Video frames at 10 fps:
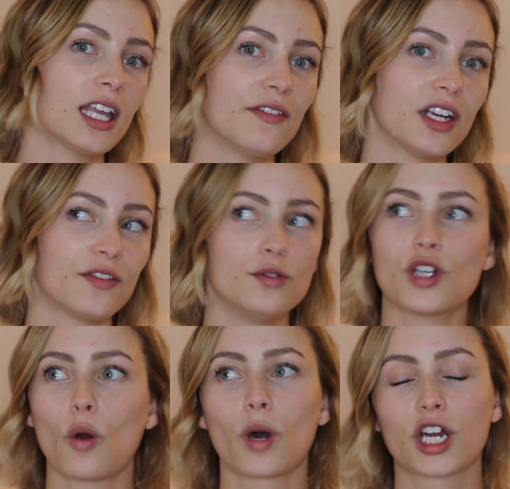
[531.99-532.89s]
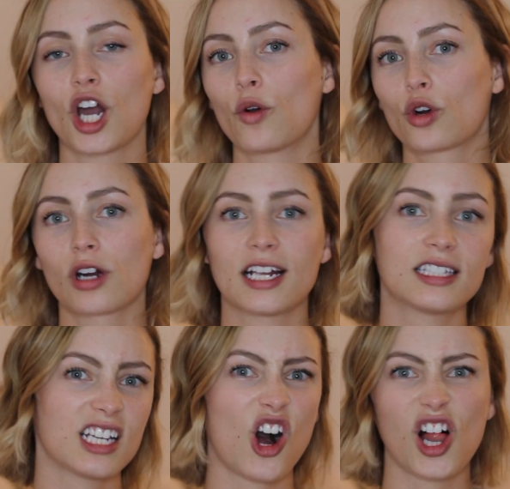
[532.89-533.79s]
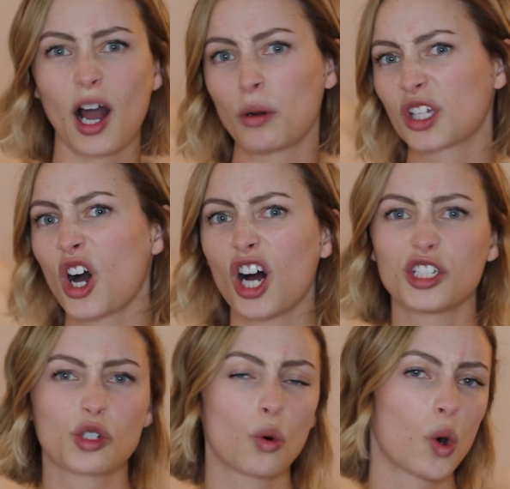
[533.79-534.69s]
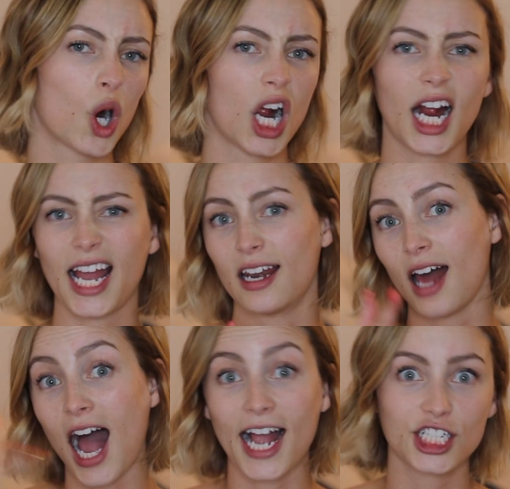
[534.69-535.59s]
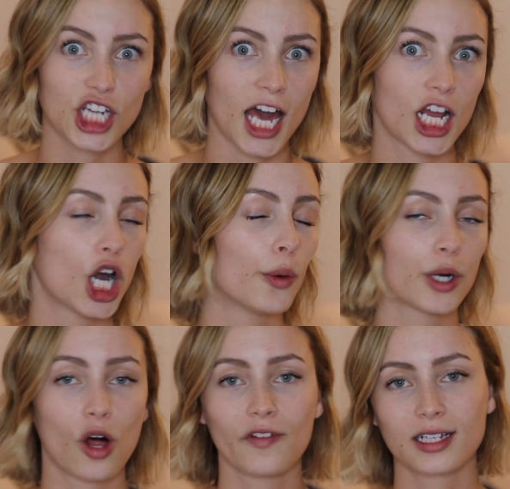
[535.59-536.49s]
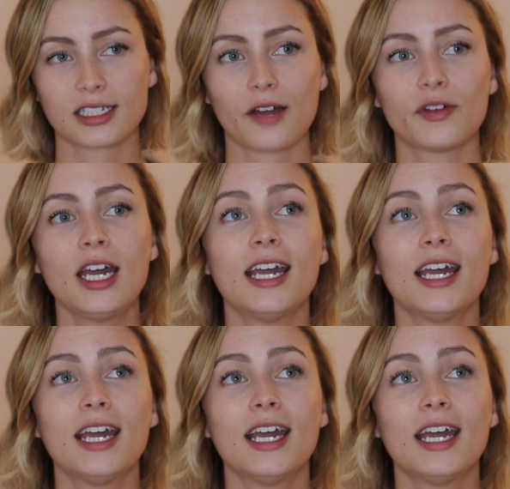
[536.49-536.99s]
even if you don't want to go crazy all out with contour and eyeshadow and all that stuff,